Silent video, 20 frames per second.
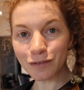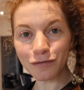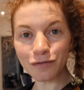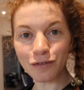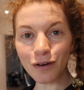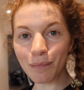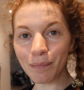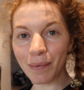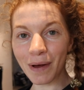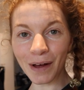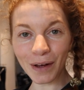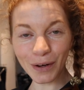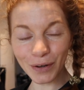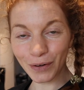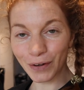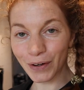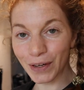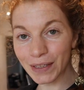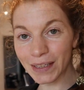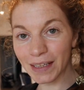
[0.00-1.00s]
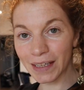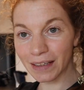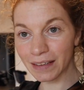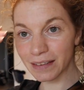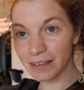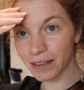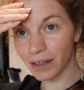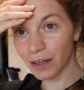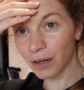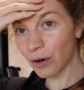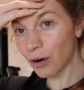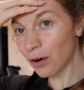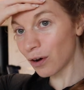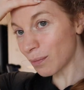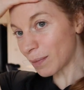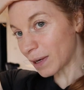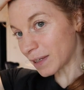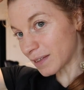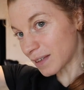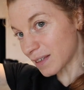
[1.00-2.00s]
from parkrun and uh,
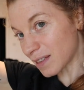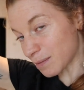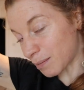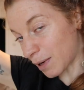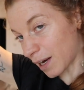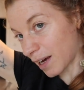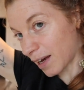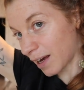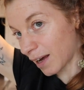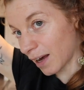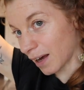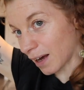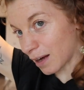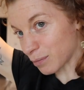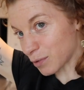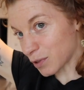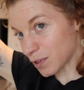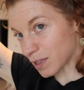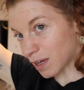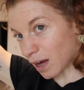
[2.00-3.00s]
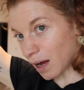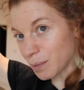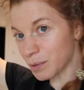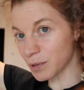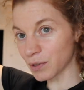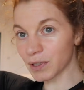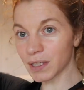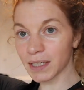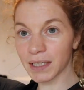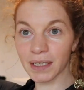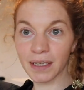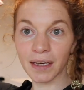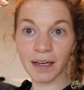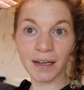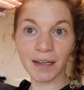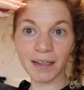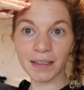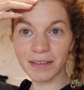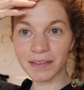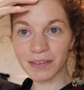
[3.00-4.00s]
oh my days my hair i'm just absolutely
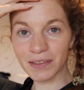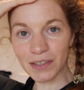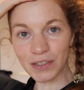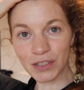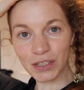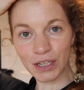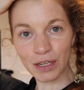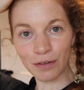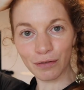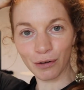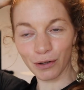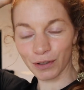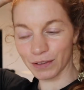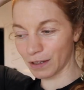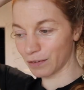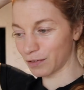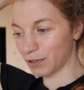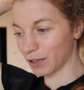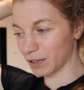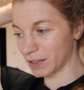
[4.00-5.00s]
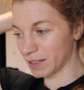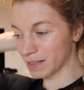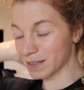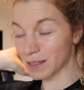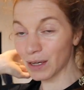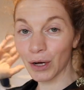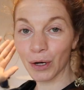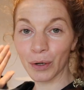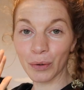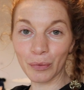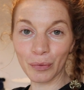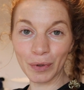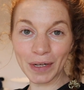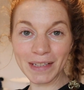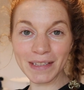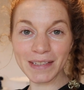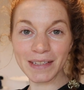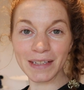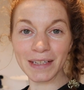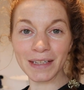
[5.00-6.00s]
disheveled after this
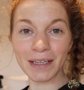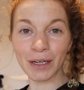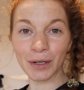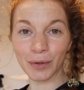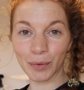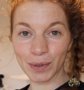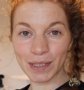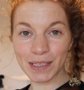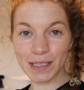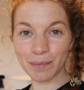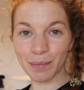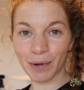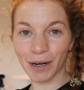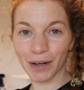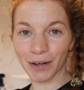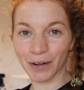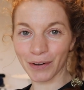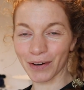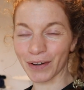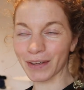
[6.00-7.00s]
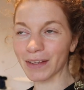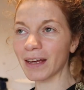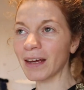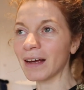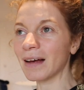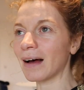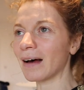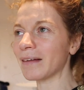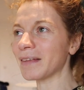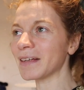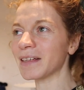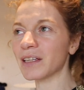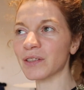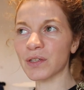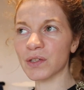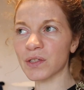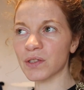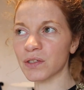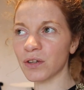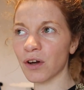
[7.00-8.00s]
windy, windy Parkrun. I think there's
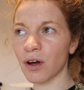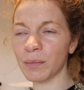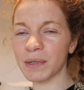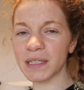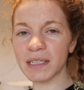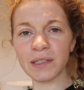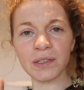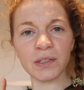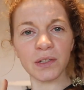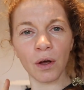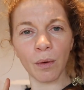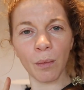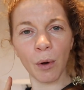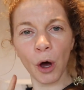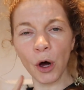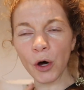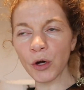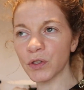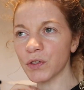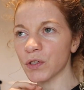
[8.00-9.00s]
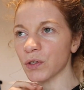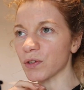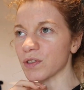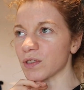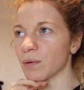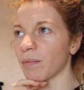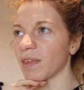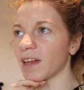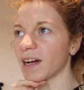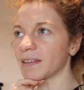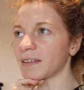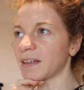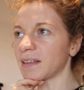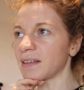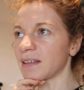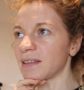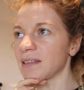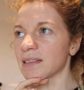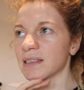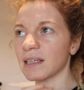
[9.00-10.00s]
a storm, is it Storm Otto, something like that,
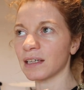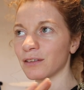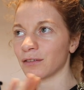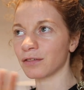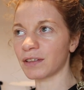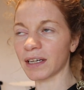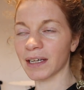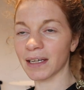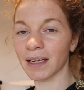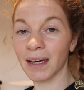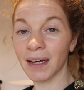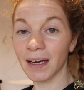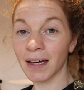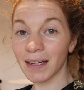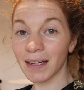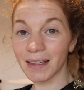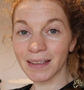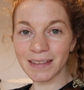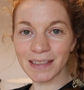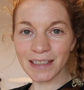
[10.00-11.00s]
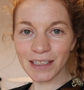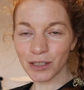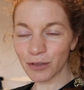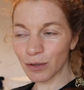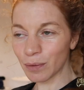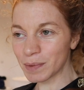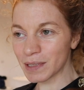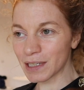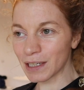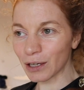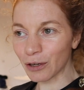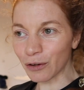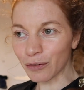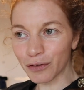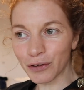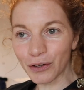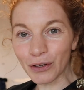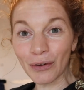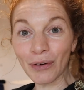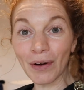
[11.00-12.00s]
that is kind of like disrupting a
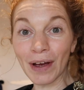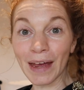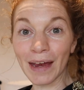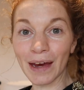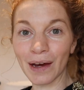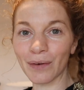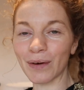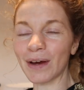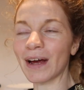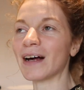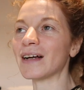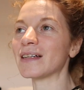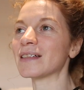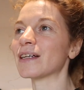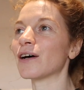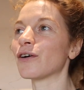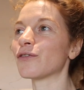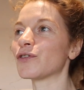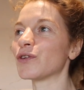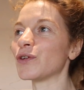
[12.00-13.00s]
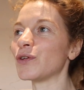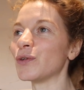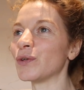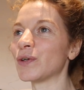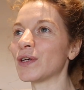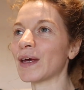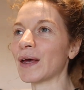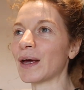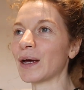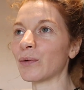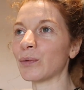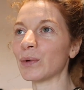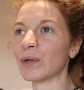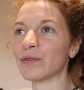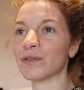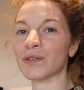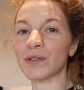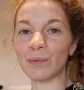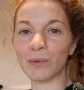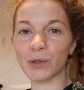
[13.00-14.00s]
few areas of the UK
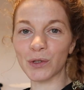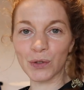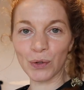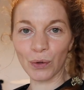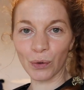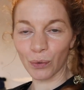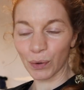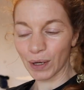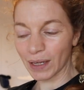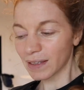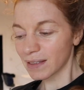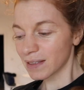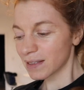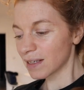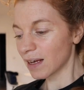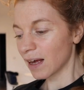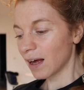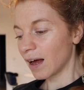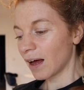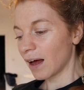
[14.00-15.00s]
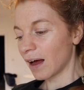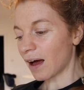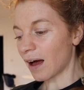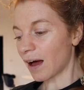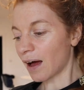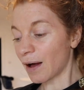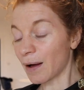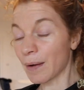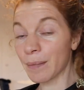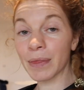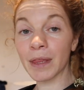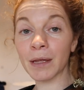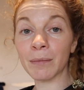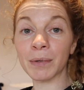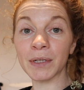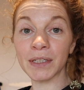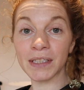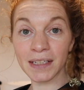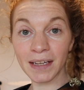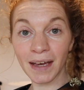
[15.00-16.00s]
with some strong winds. Um,
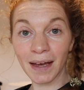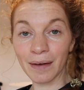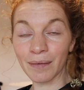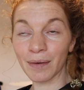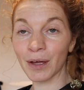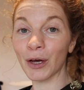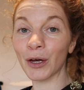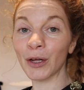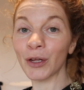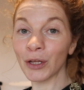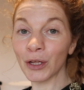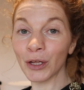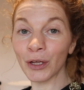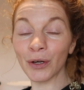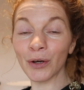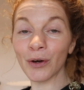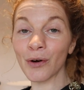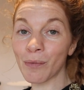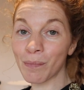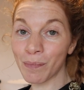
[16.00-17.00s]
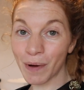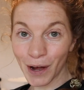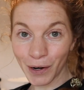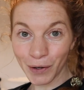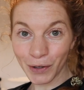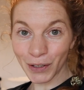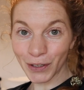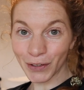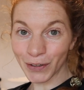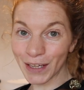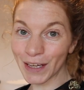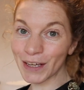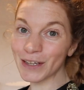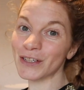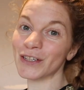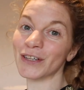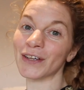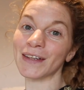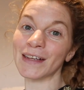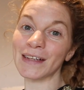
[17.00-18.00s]
but yeah, a new Parkrun
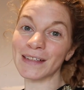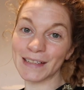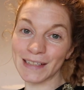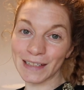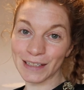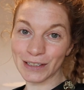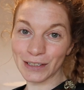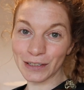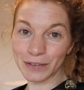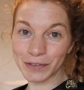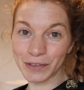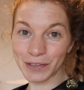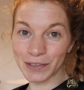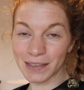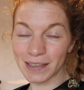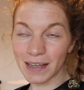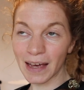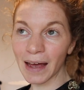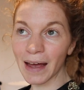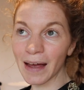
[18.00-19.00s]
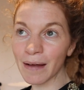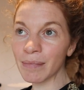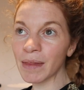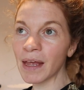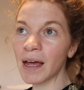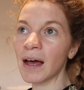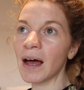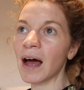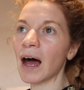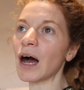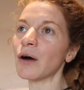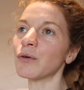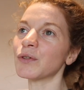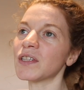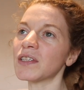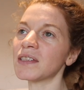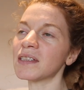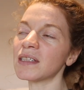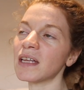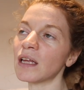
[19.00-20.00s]
location ticked off today. I
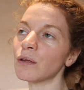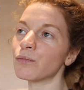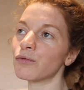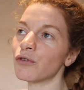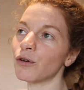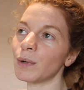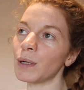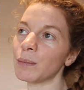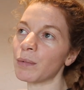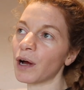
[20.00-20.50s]
wouldn't say that Bromley